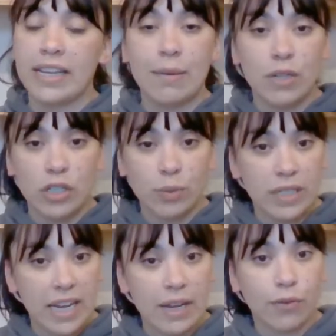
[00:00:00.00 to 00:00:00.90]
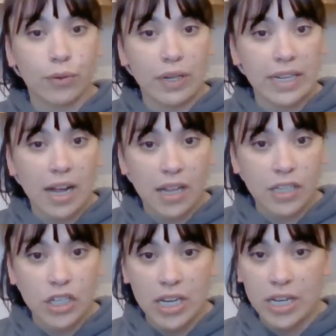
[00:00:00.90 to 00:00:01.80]
images we take for
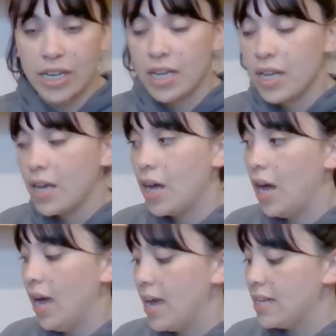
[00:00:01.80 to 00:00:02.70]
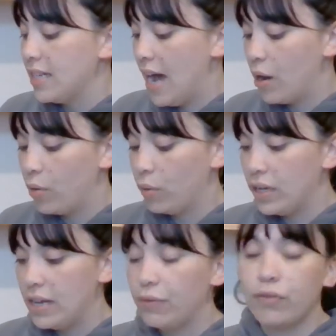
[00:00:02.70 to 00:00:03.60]
radiology, and
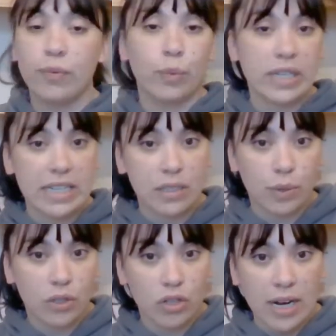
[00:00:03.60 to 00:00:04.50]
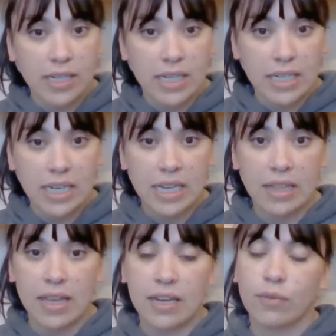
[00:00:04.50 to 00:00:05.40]
if we need to extract any
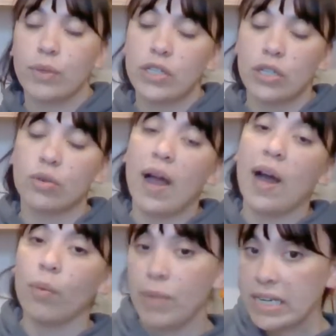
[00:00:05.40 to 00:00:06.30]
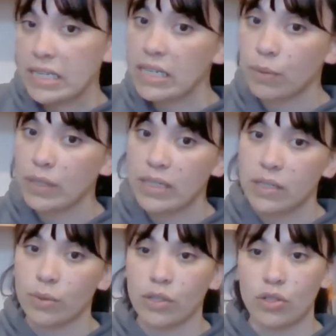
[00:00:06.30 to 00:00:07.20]
teeth, and if we do, how many teeth we need
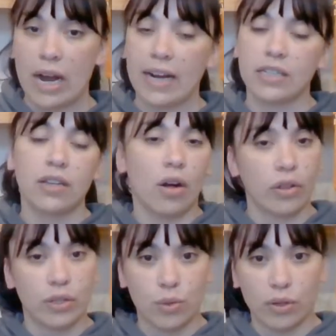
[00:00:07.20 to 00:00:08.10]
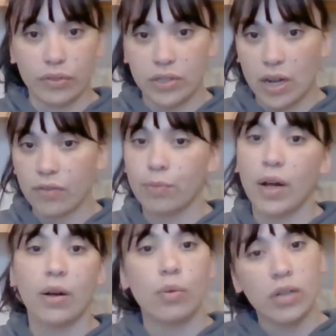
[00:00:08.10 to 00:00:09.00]
to extract, all that sort of stuff.
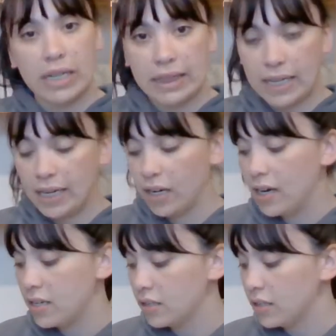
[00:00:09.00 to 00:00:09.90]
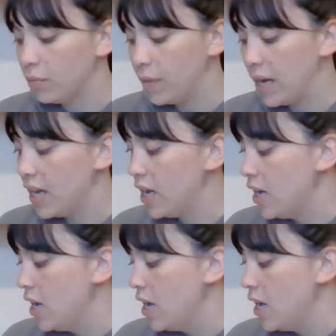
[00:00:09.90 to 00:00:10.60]
But we'll get there in a little bit.